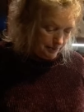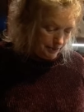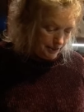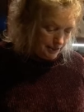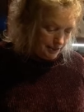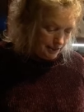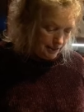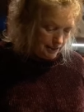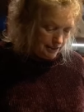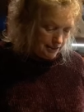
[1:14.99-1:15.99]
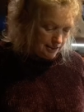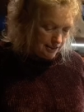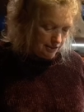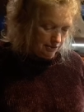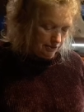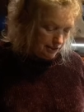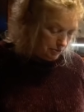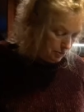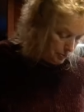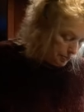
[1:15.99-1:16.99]
But uh, let's uh, cover that
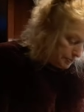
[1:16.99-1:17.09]
up.